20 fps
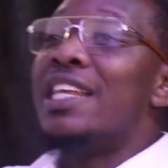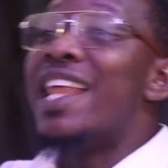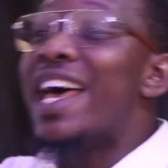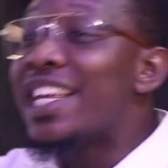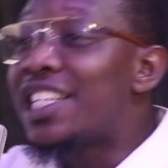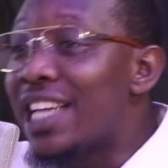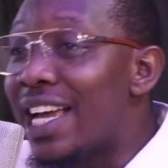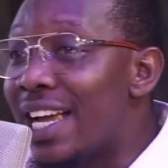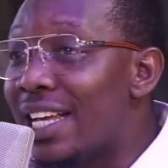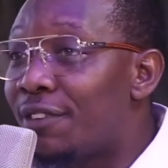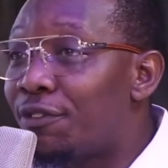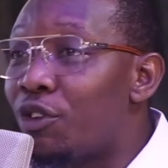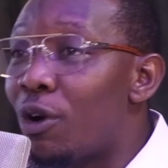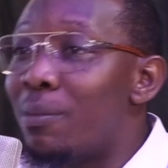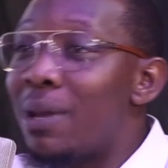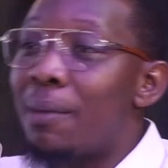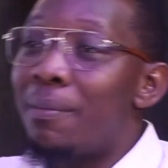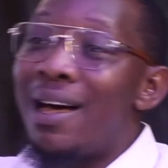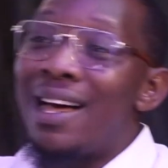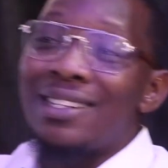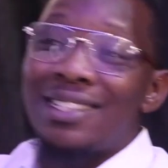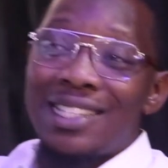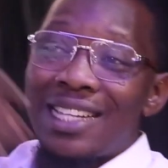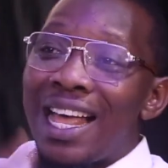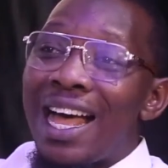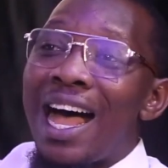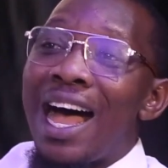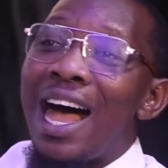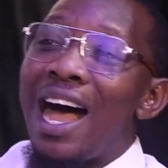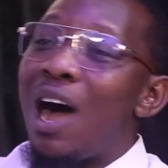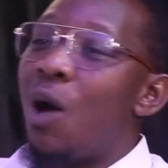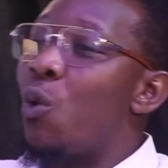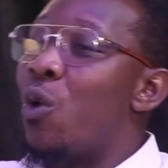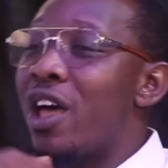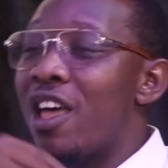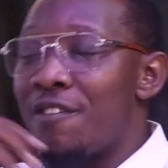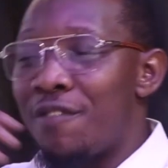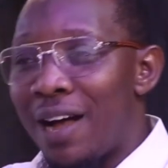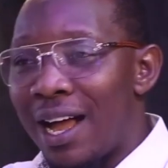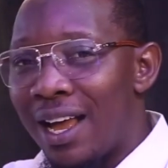a legend from La Masia and
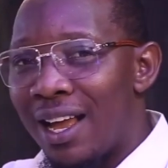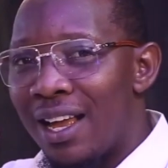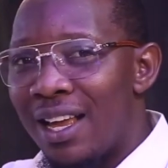whatever.